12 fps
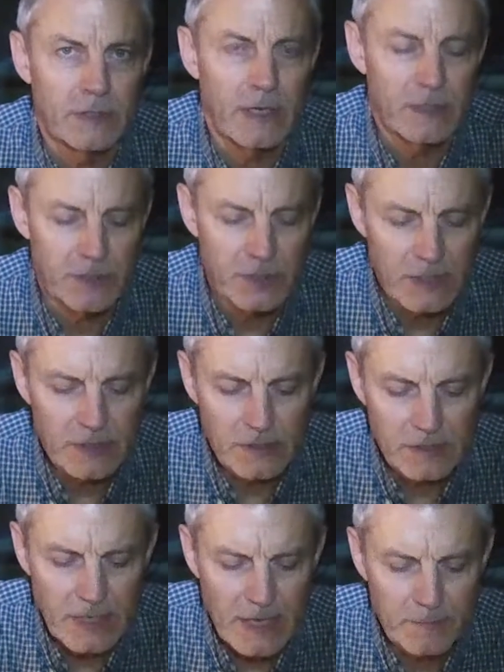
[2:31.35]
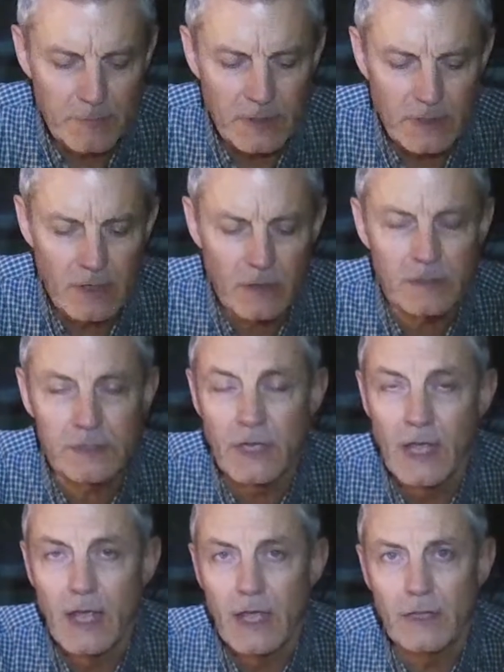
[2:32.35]
And as Jesus' statement here is,
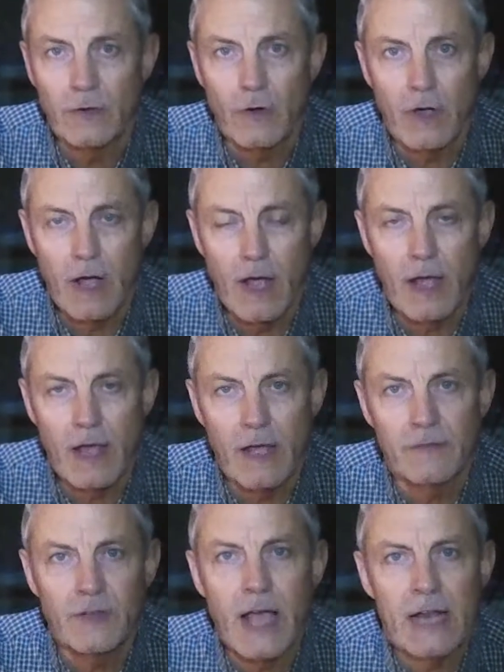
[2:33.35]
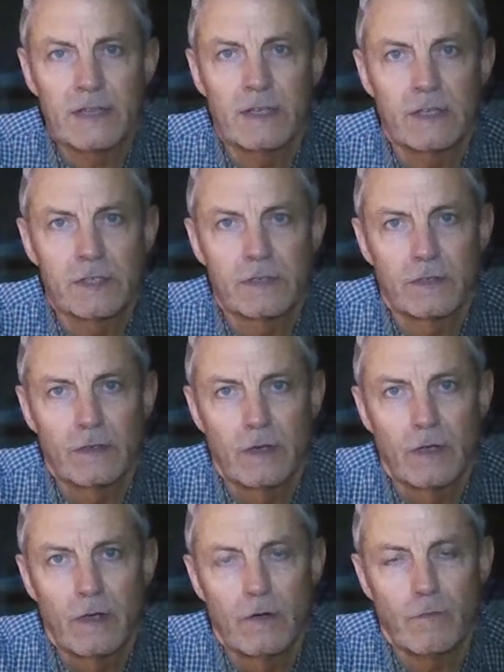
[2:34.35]
you know, I've got this
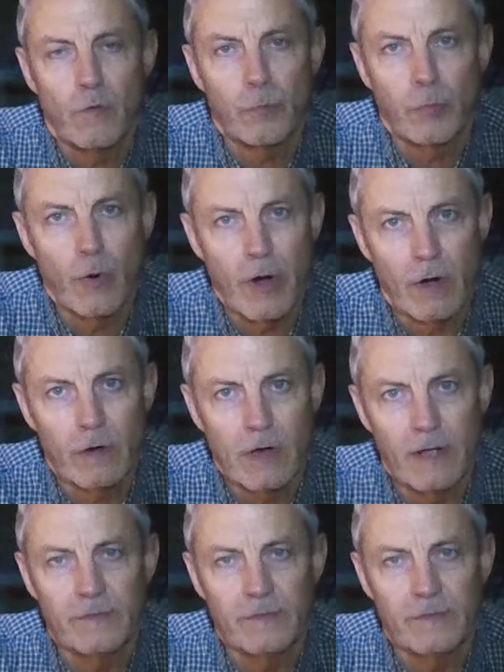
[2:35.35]
for prayer.